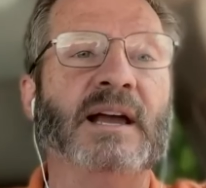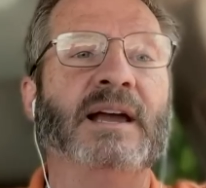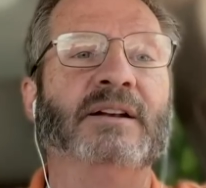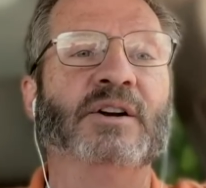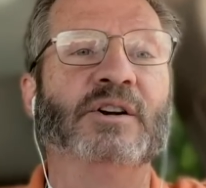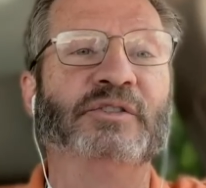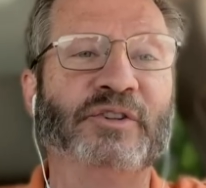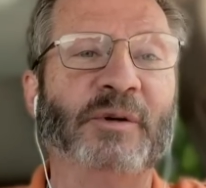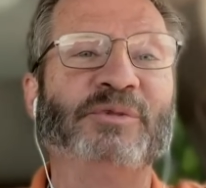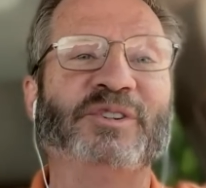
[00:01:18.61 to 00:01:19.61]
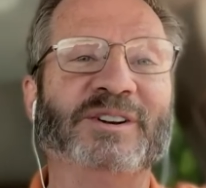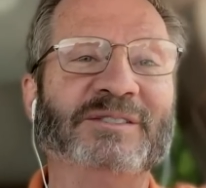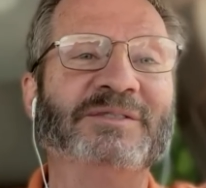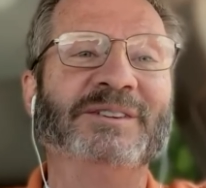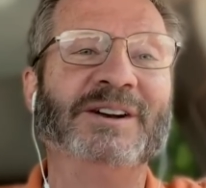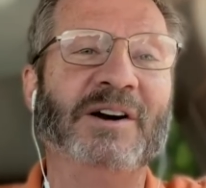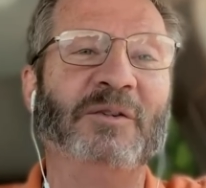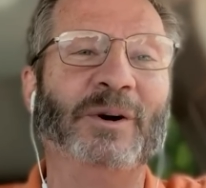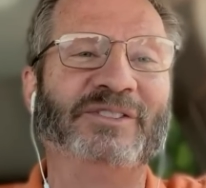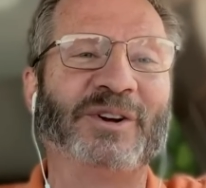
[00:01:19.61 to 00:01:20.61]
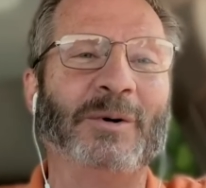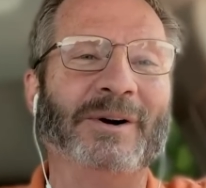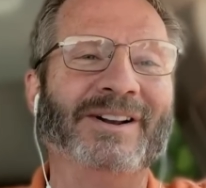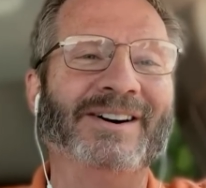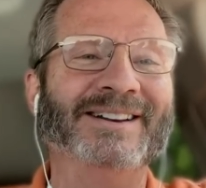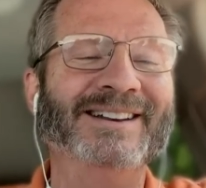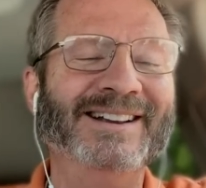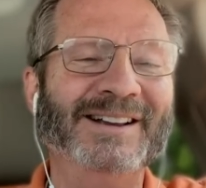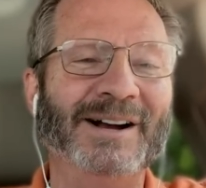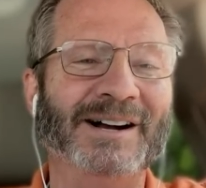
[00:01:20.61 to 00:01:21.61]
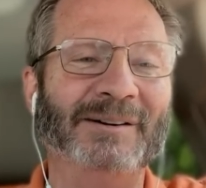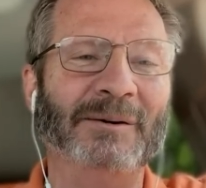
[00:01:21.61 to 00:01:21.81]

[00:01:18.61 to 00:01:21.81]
and her assumption of of what's going on uh,